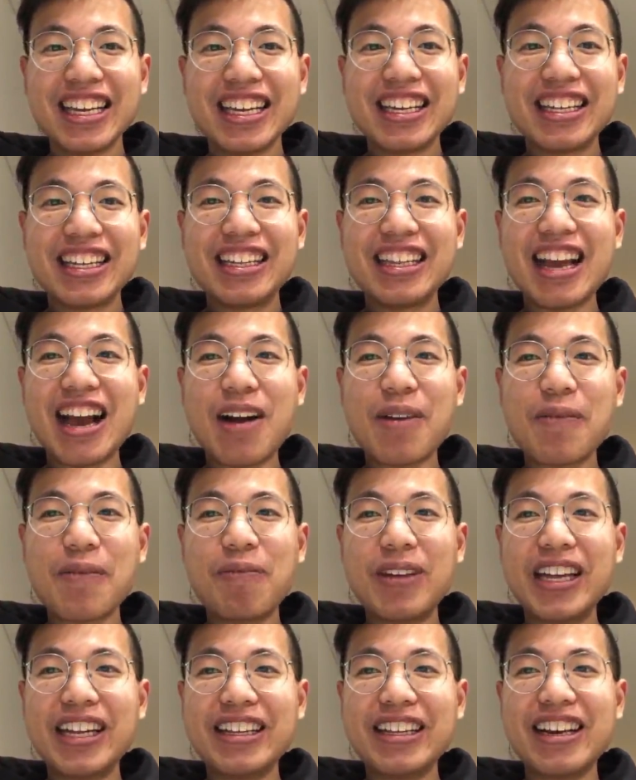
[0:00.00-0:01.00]
Now
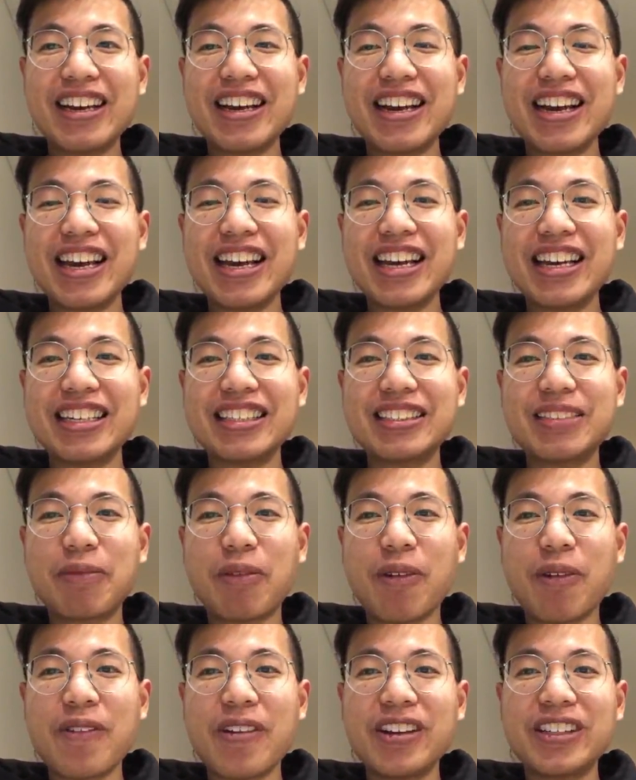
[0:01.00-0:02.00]
Peter is
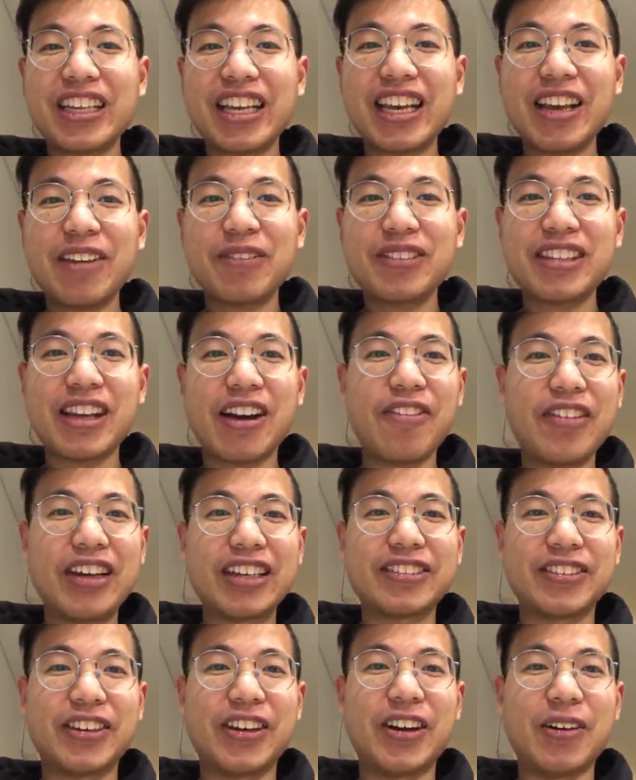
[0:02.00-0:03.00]
promoting himself
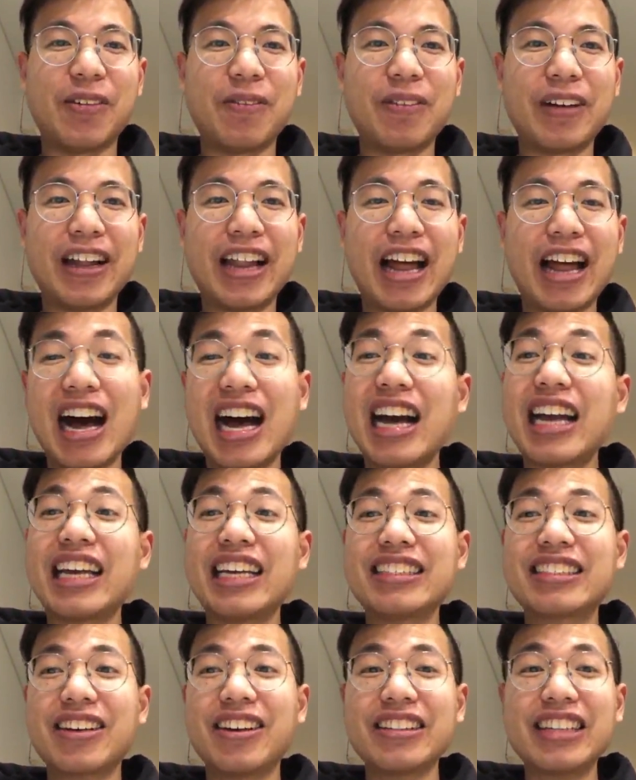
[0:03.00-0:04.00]
as well, but
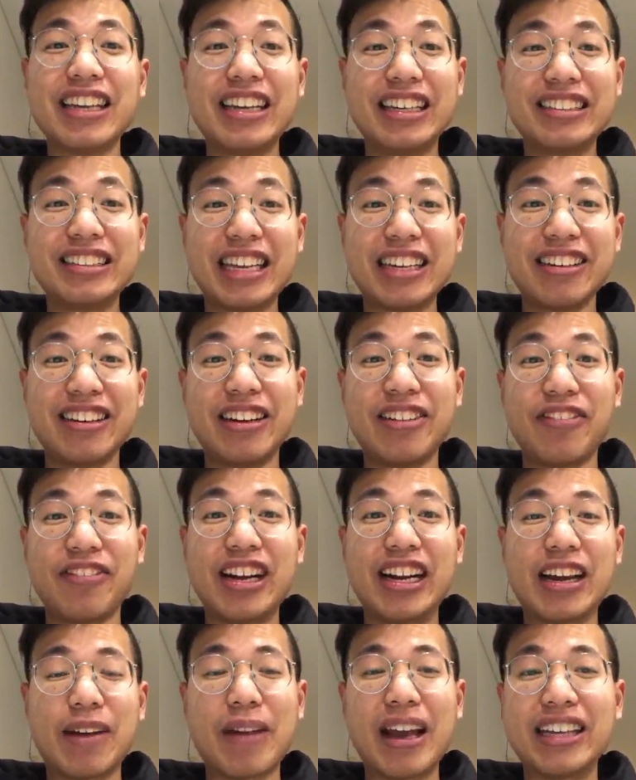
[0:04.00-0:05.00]
his content is actually
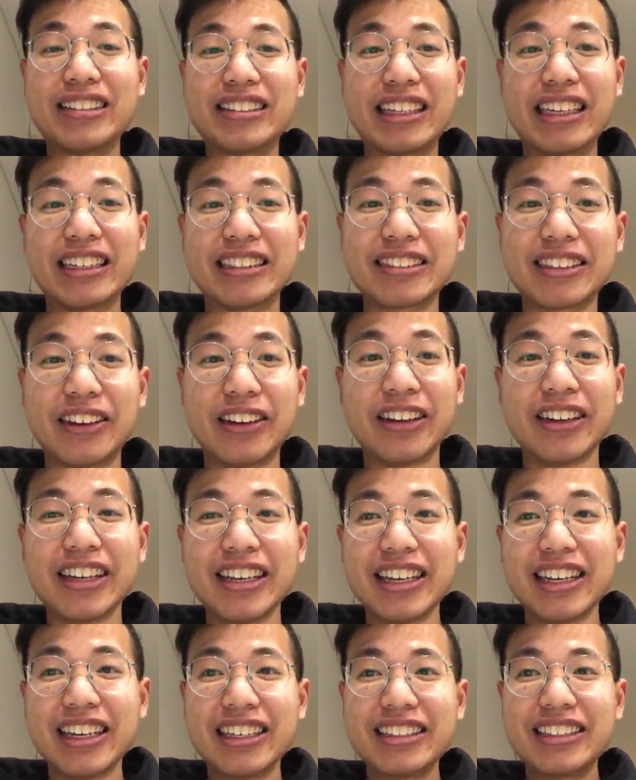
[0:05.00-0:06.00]
really amazing. So
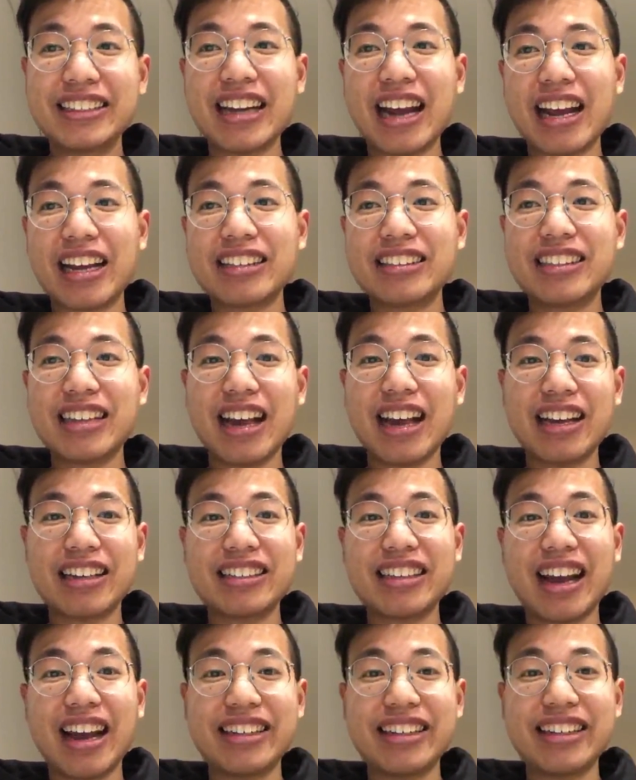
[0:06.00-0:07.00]

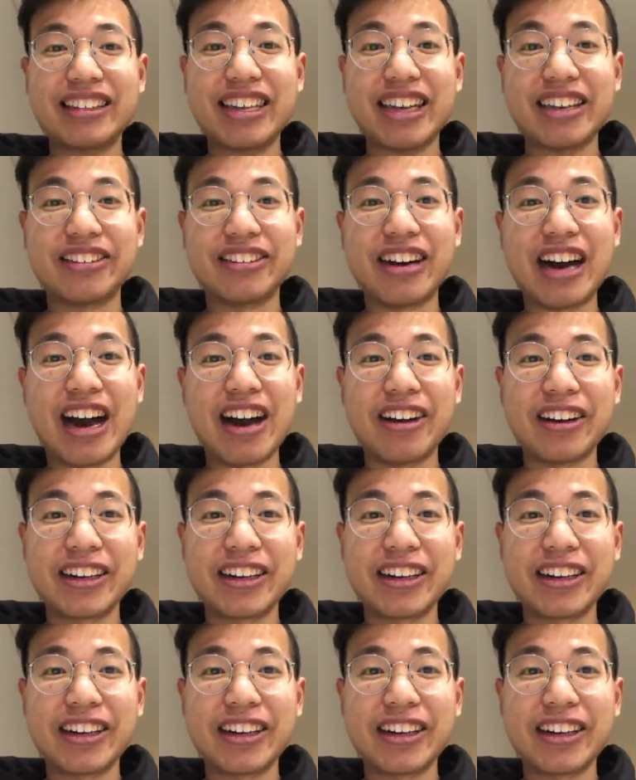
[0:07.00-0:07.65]
check his channel out.